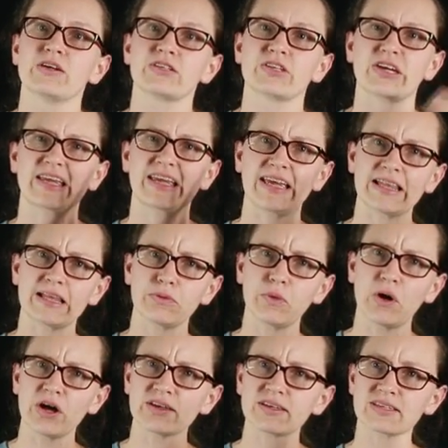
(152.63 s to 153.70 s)
So
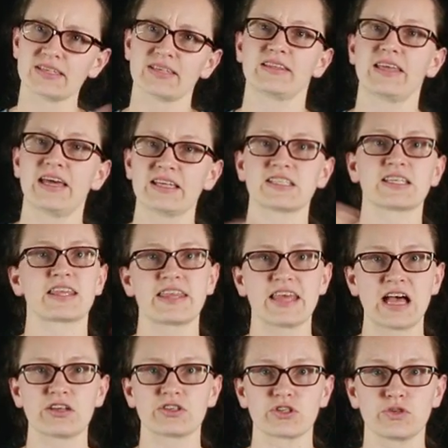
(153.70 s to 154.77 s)
kilowatts, that's a
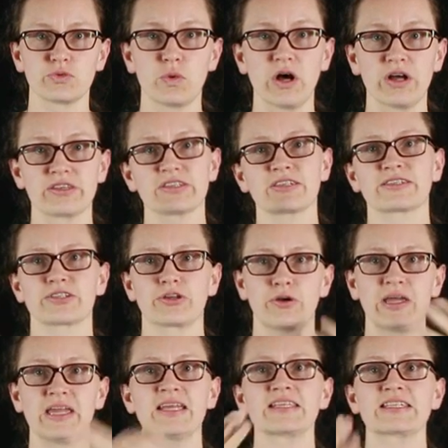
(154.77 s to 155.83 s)
thousand watts.
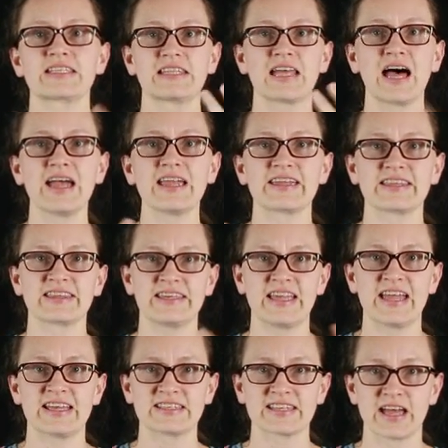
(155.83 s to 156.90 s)
So it's like
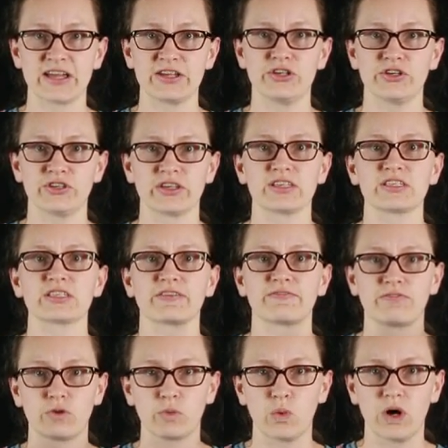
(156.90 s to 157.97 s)
the SI units
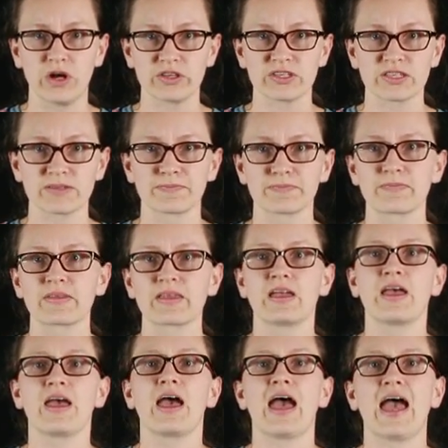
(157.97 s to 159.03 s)
for watts.
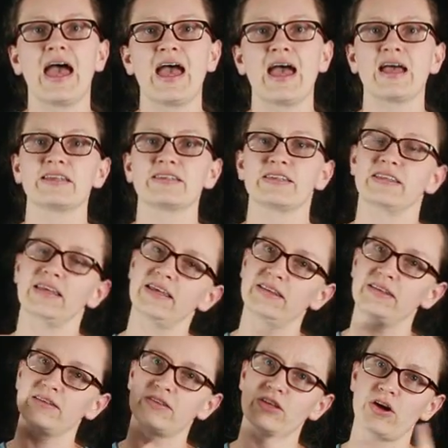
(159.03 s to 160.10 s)
And
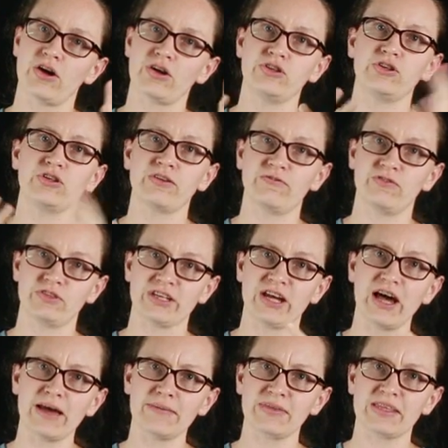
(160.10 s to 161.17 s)
then the unit for
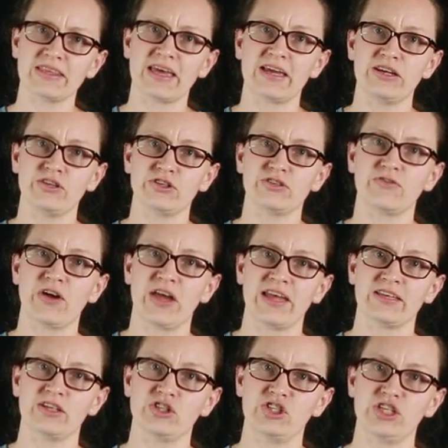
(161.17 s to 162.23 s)
time that they use for
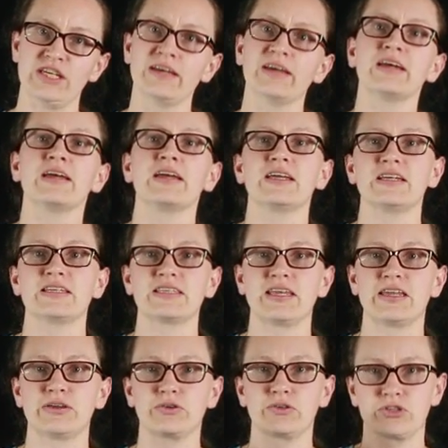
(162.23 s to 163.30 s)
energy is
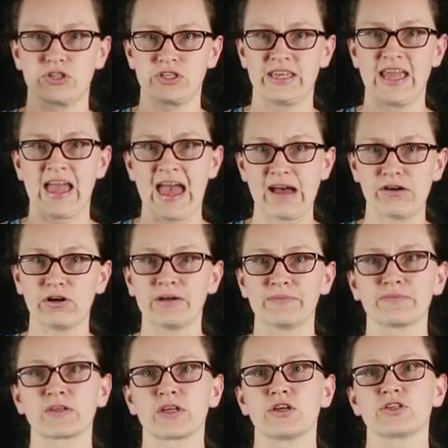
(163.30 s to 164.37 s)
equal to the hour.
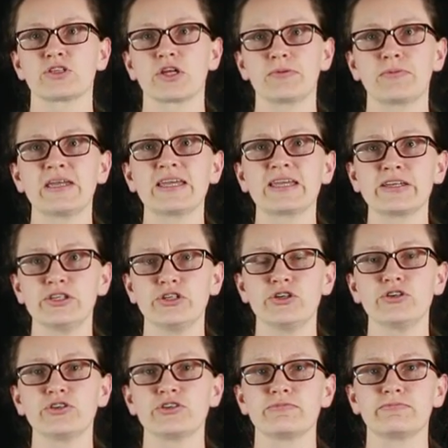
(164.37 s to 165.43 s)
So we can
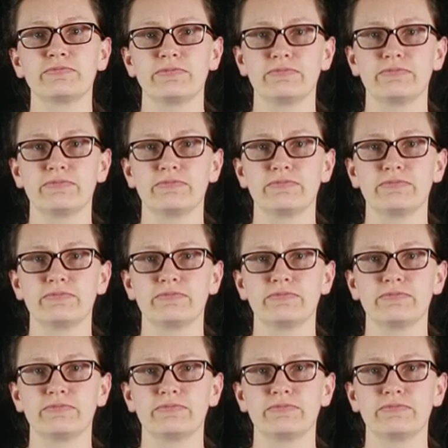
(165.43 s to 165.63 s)
use,